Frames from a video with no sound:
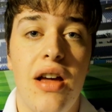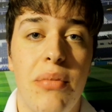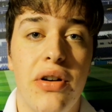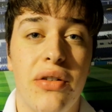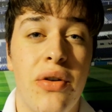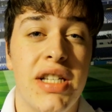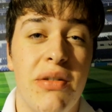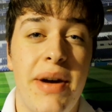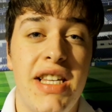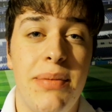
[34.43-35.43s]
but of course it
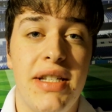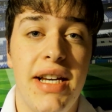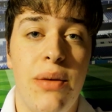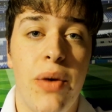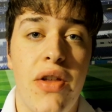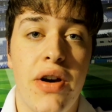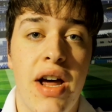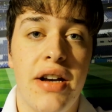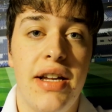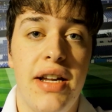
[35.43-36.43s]
remains to be seen whether or
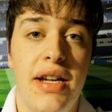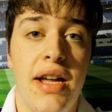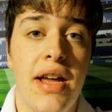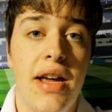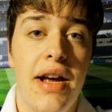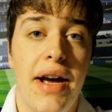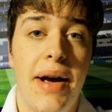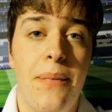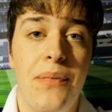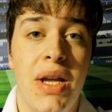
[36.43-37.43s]
not he
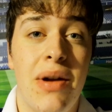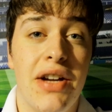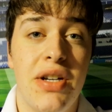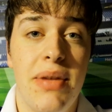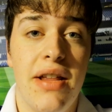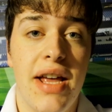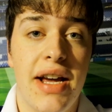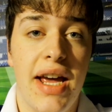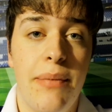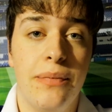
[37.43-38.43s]
will actually be in that
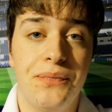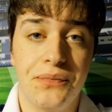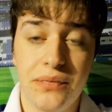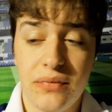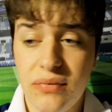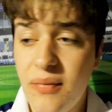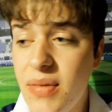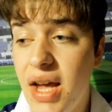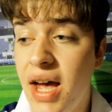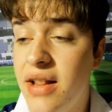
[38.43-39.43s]
game.
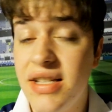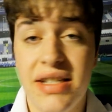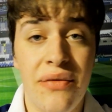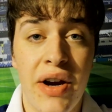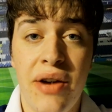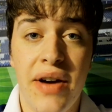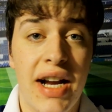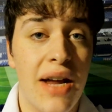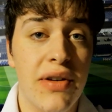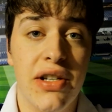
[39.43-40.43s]
This is a very, very
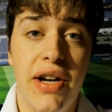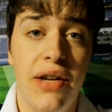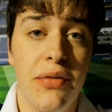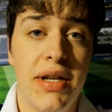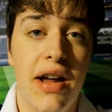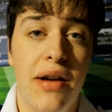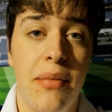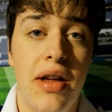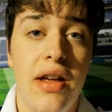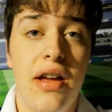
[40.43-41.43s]
clever signing from
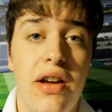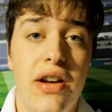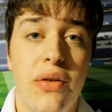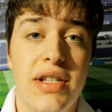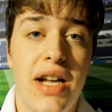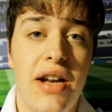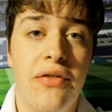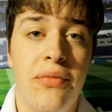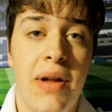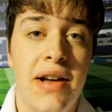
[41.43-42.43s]
Tottenham. You know, there's a lot
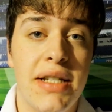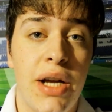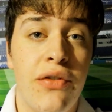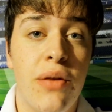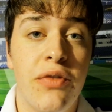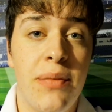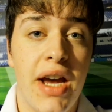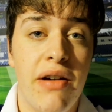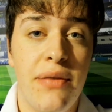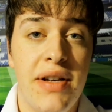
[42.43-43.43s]
of players that have come from the
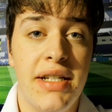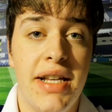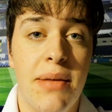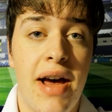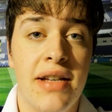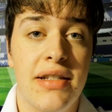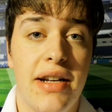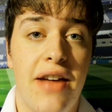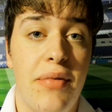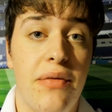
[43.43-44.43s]
Eredivisie in the past
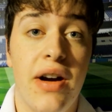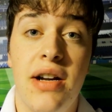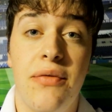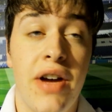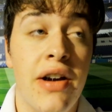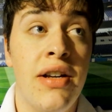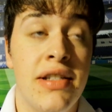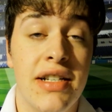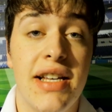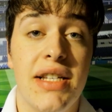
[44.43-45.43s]
that have been very, very
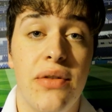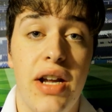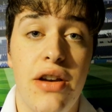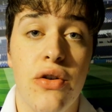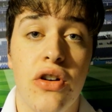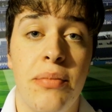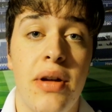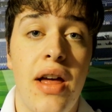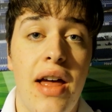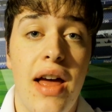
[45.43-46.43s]
successful in
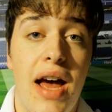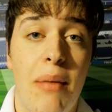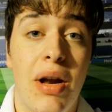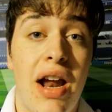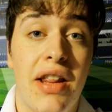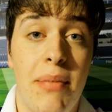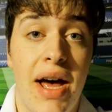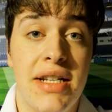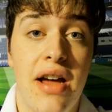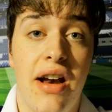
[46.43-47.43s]
Europe. A lot of them
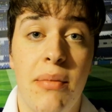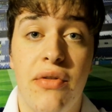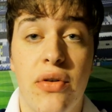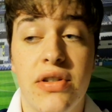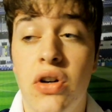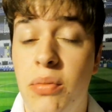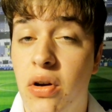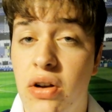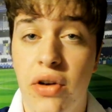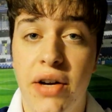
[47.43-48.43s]
at Tottenham, of course, Toby
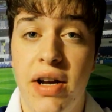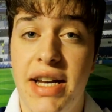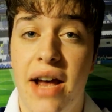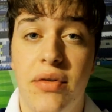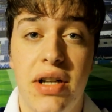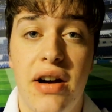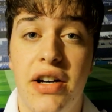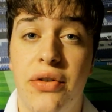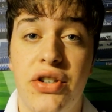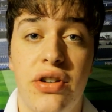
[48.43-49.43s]
Alderweireld, Jan
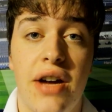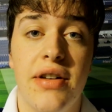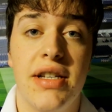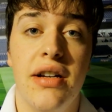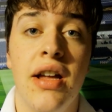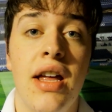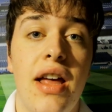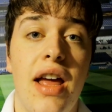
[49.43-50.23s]
Vertonghen, Christian Eriksen,